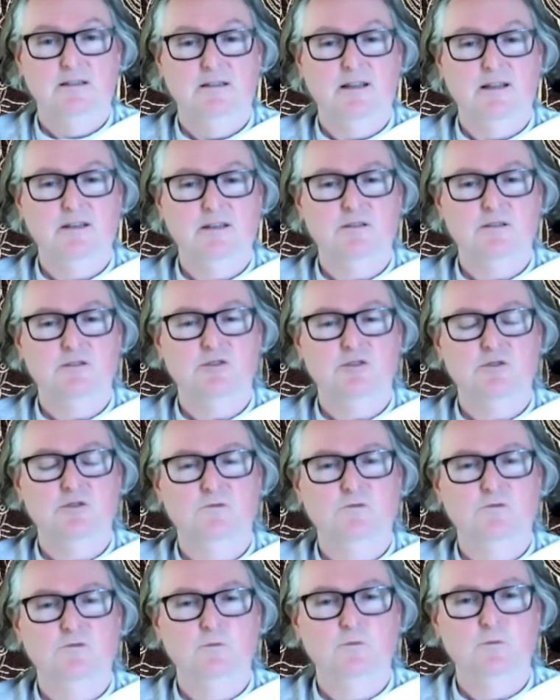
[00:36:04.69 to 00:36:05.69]
that
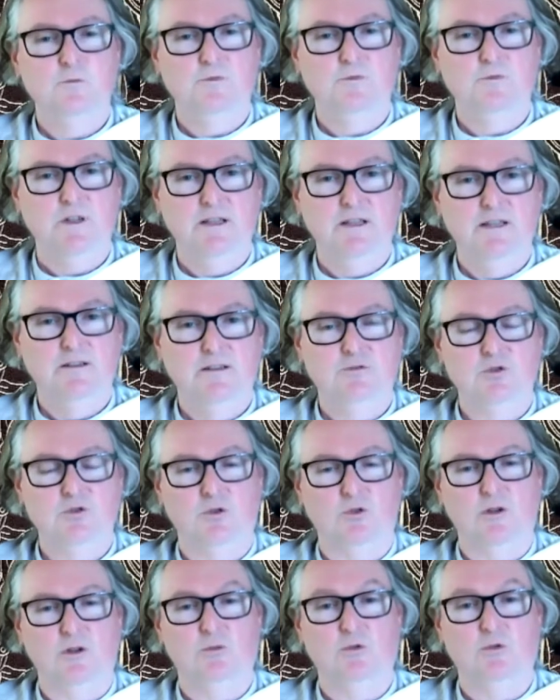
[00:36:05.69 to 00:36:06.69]
feeling of
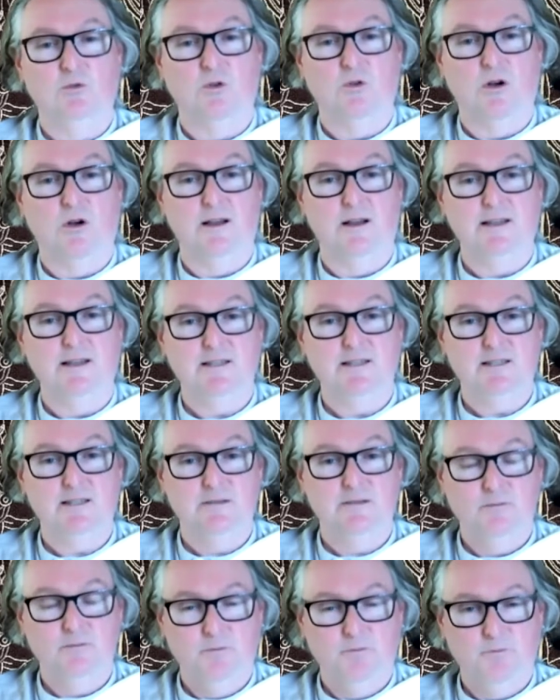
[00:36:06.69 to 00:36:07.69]
joy will
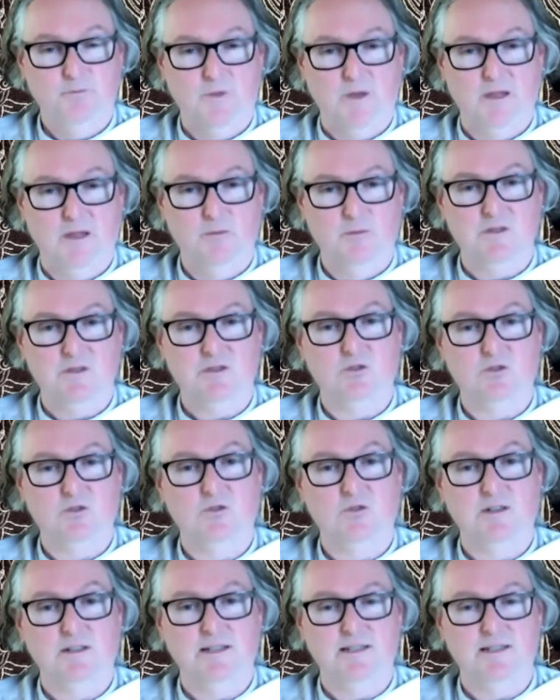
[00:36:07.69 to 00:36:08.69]
rise and be
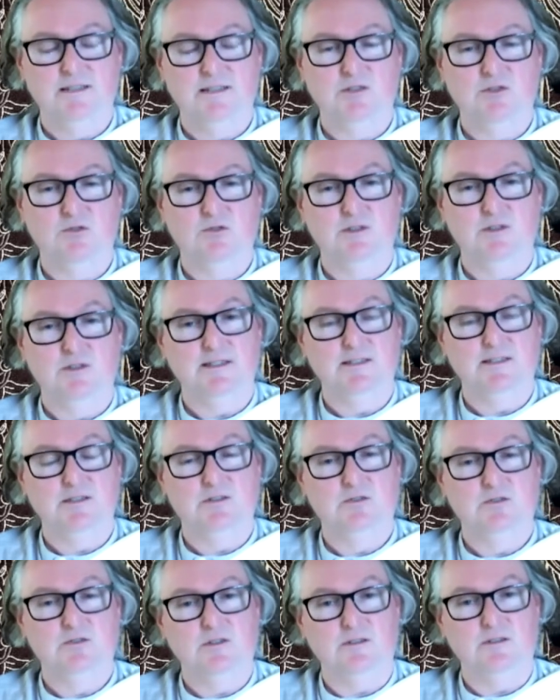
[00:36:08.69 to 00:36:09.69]
stronger and stronger and
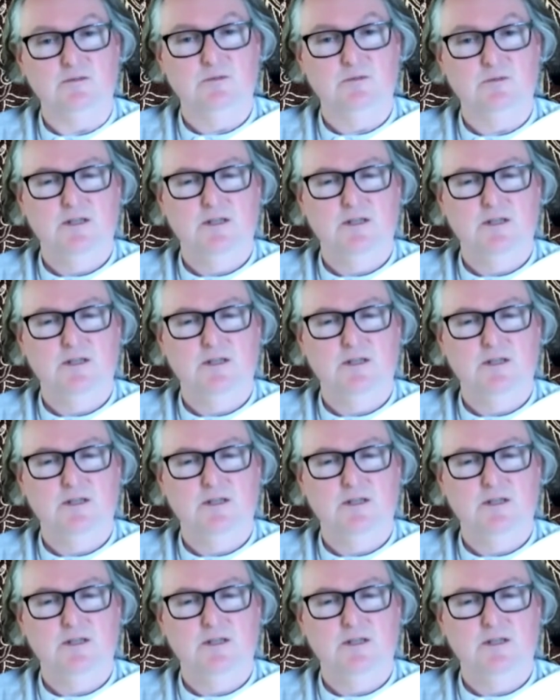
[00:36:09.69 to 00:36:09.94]
stronger.